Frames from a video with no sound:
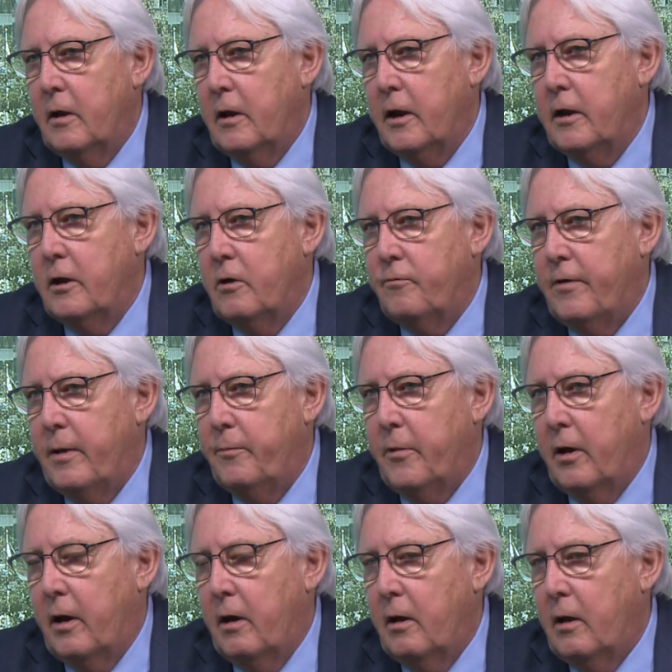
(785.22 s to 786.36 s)
in
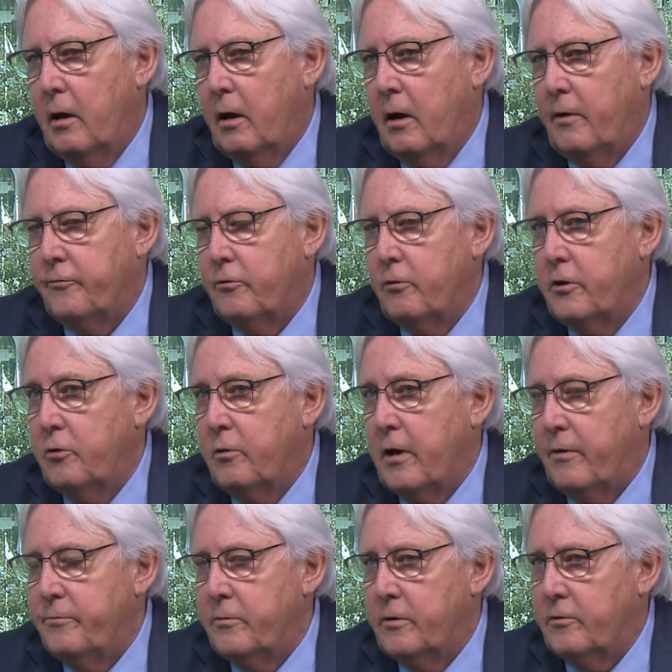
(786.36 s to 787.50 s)
November after a new
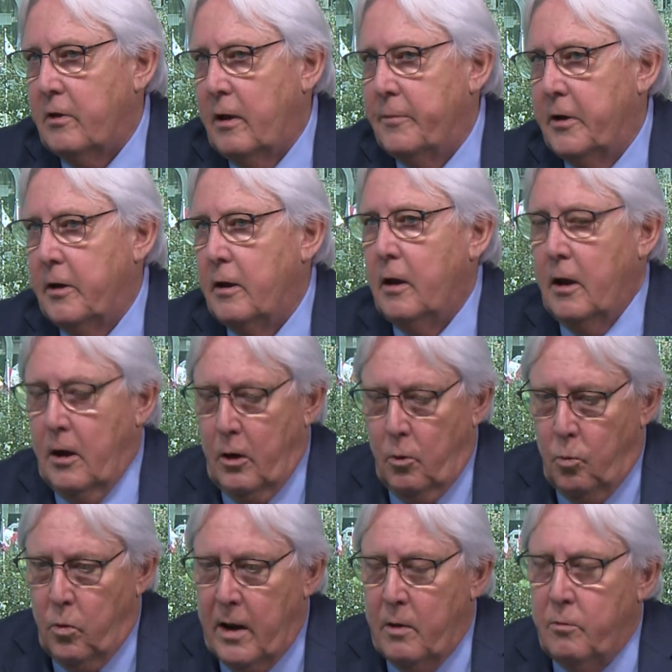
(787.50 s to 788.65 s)
government has come in?
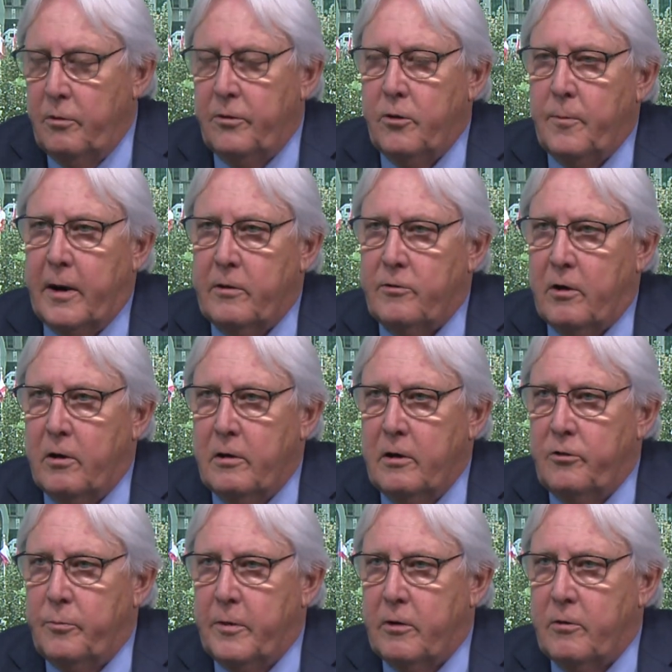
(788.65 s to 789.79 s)
Where will the humanitarian
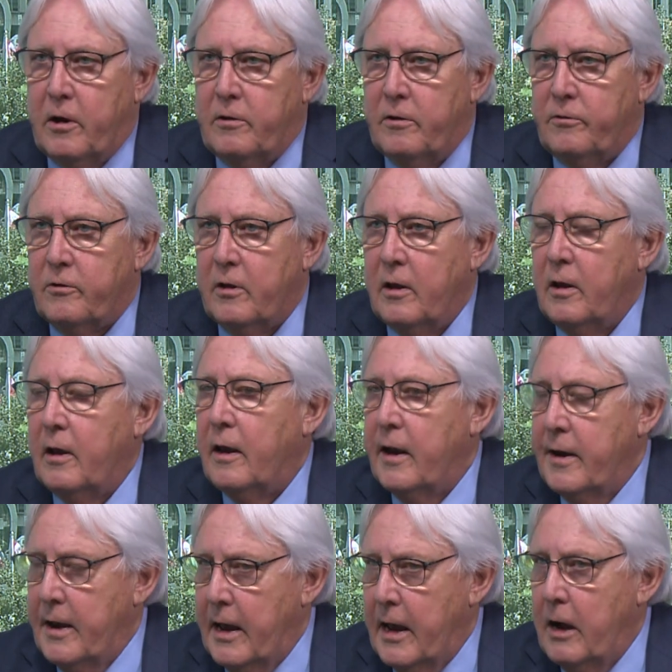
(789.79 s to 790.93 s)
needs be greatest,
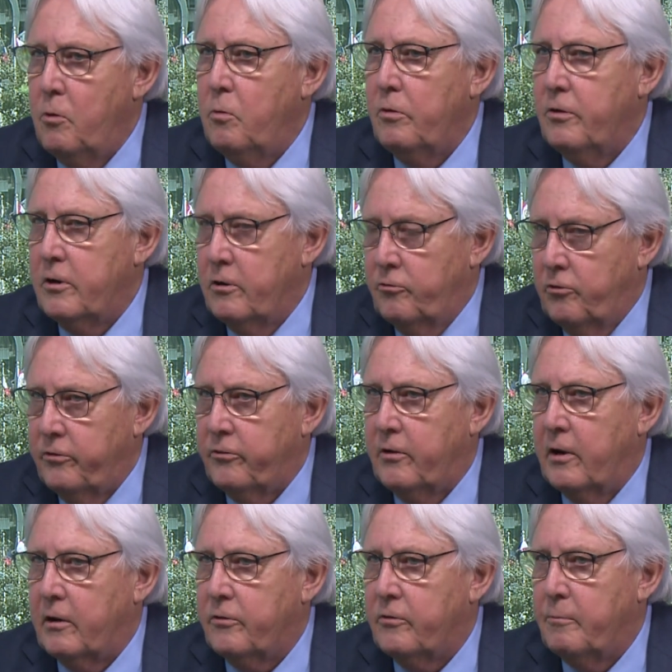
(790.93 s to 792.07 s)
and how will the
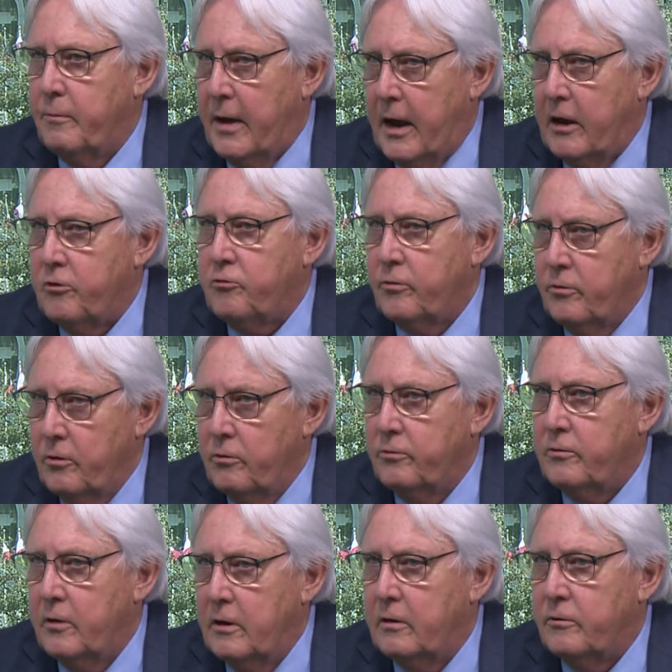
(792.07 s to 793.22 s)
logistics match those
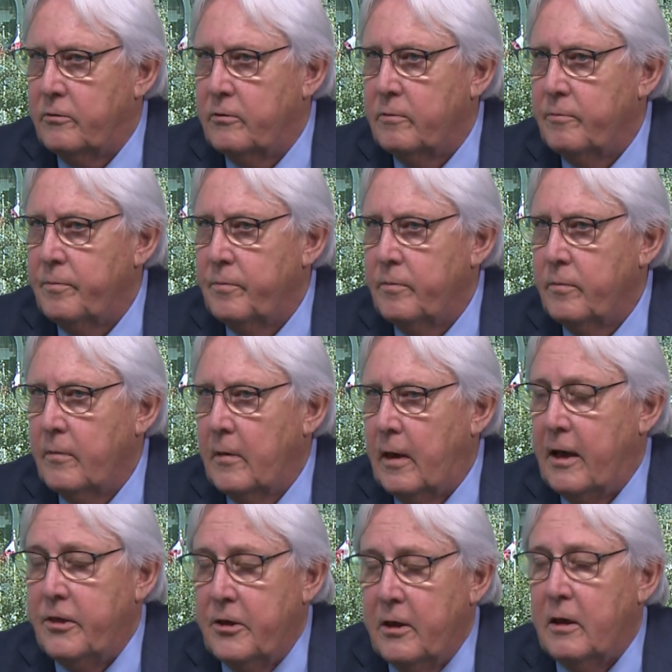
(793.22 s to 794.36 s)
needs?
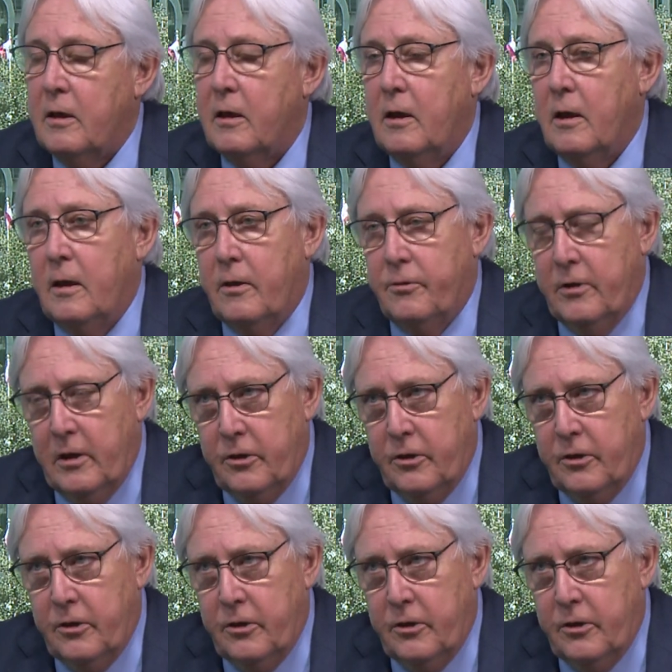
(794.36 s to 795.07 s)
I think the